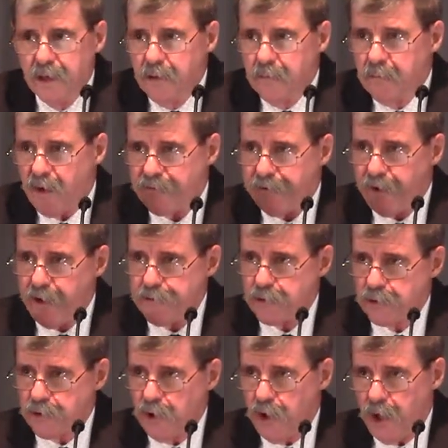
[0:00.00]
My father
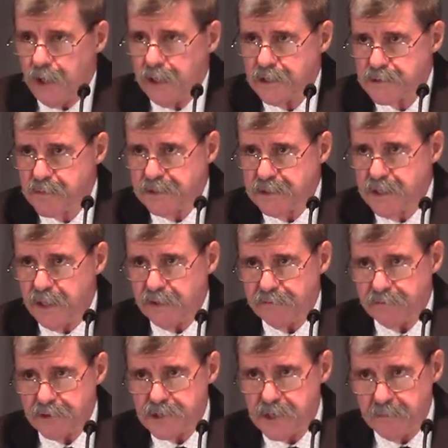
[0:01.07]
in law has been dead
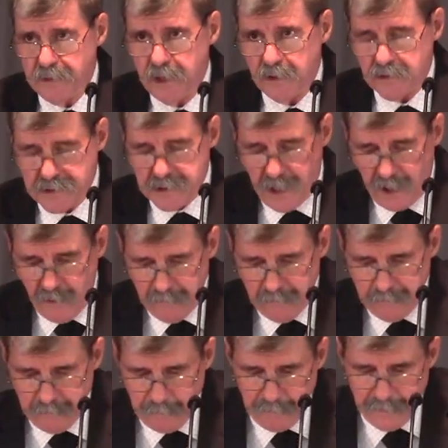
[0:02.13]
for some years now.
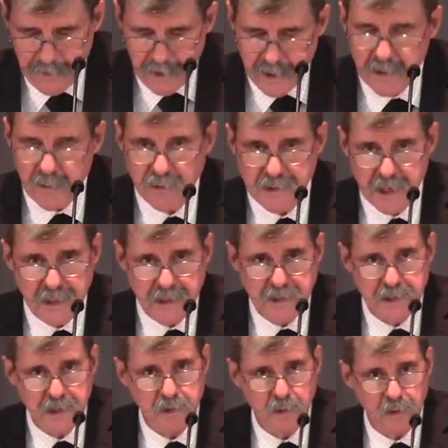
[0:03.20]
He was a
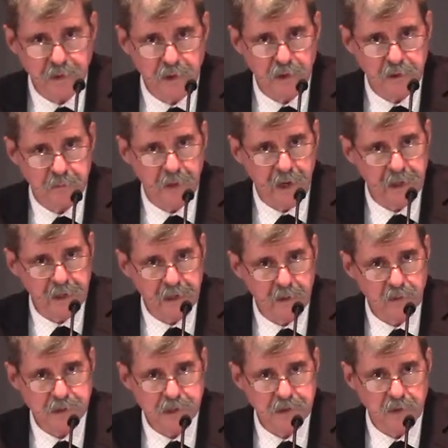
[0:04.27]
genuine good man. He
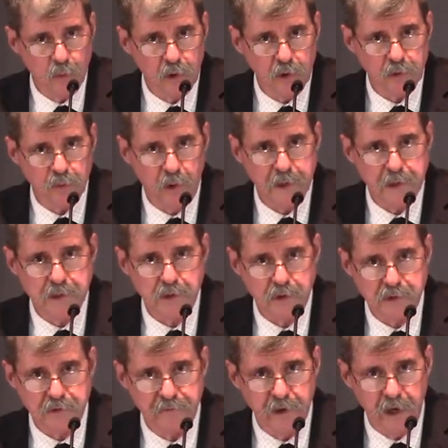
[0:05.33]
was in the Worldwide
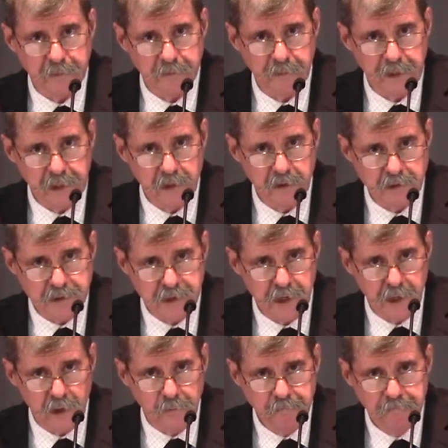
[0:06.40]
Church of God many years
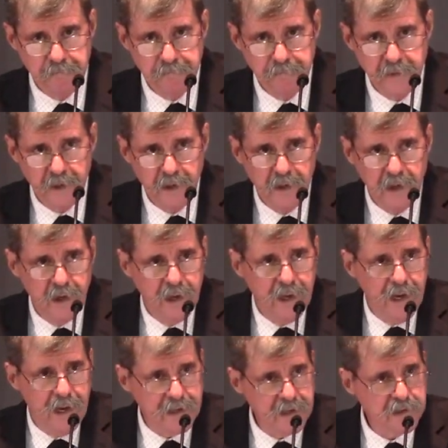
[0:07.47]
ago.
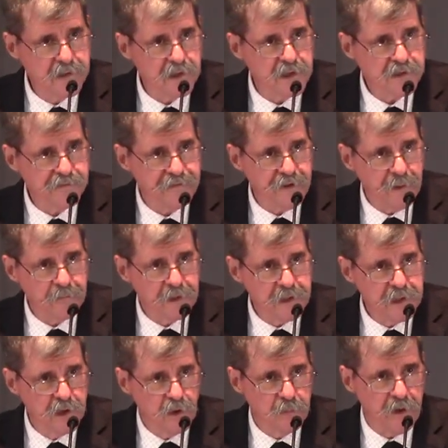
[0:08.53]
And he took his family
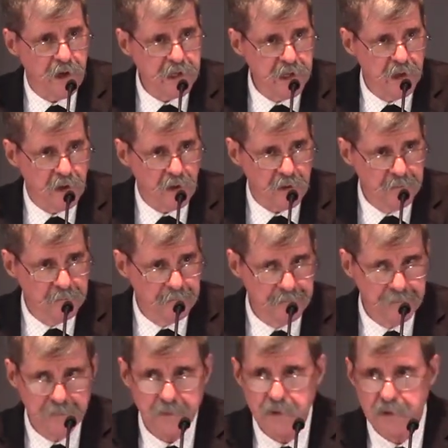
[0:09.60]
year by year
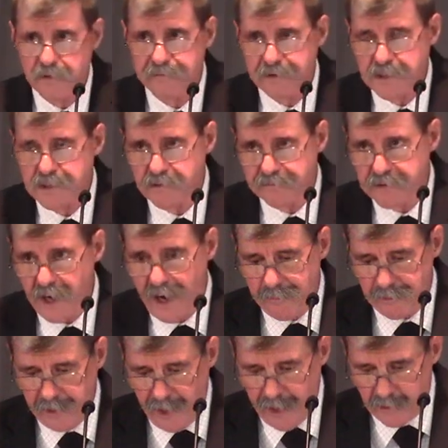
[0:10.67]
to the Feast of
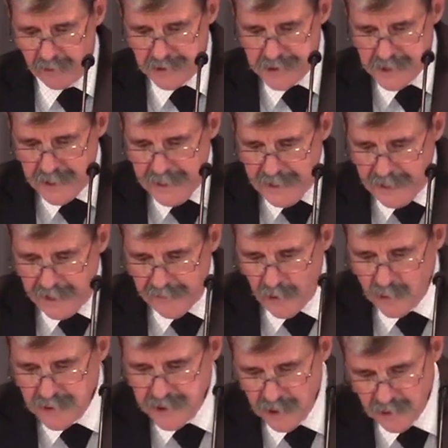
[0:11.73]
Tabernacles. In
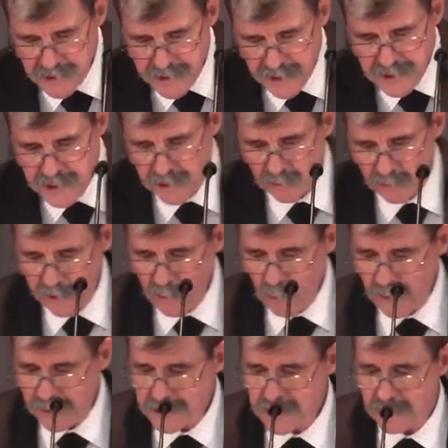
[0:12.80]
those years, they generally
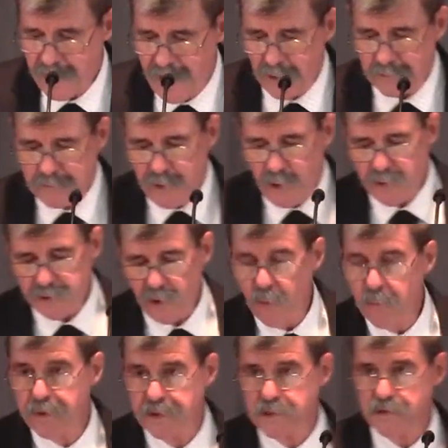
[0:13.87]
went to Mount Pocono,
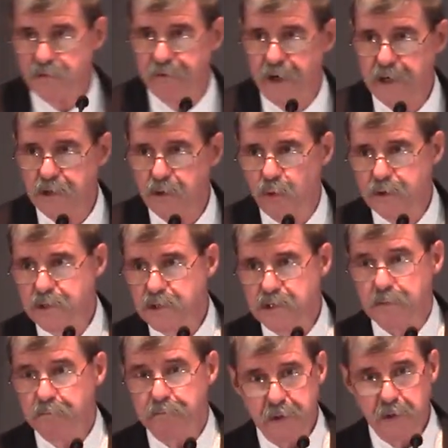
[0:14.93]
Pennsylvania, which is a
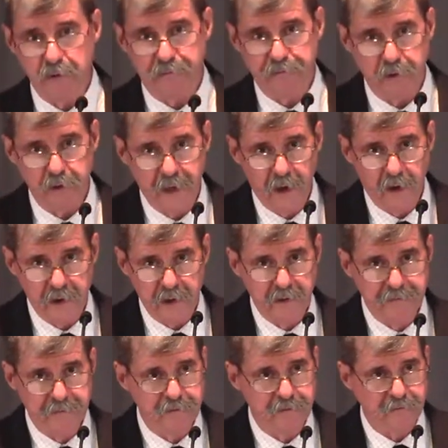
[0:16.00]
beautiful area if
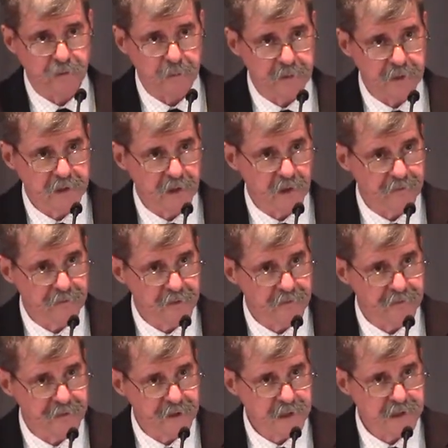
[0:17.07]
you've ever been there for the
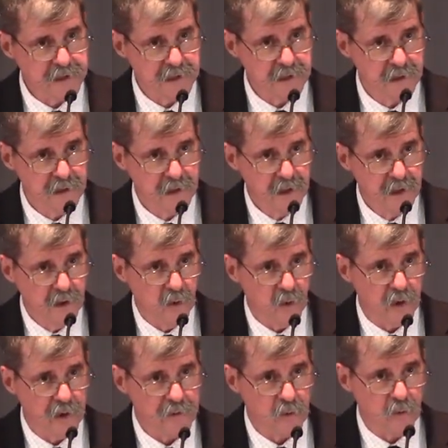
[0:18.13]
feast or
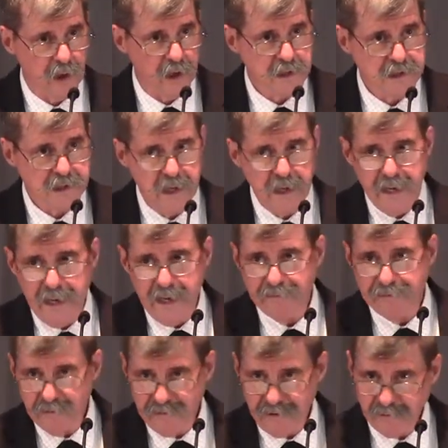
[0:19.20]
otherwise. If
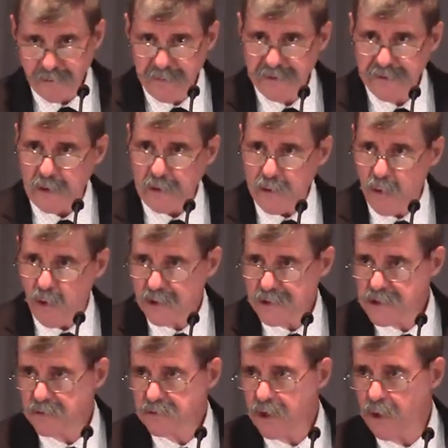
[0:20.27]
you've ever been there, you
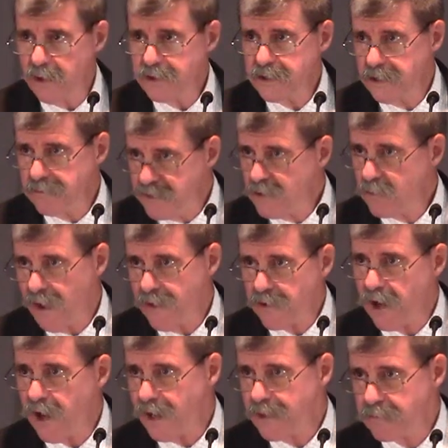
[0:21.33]
also know it can be rather
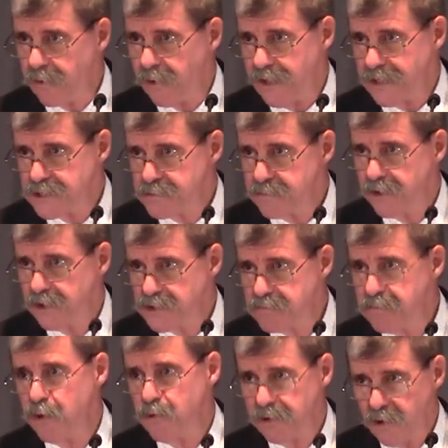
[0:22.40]
high priced because
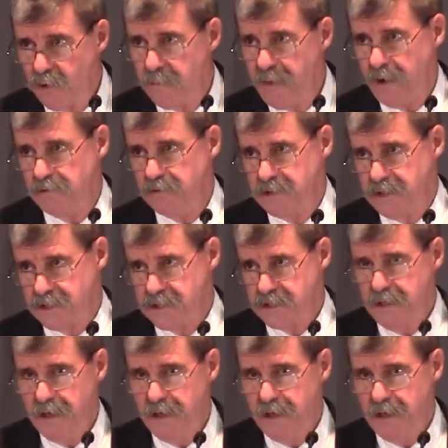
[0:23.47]
Pocono Mountain is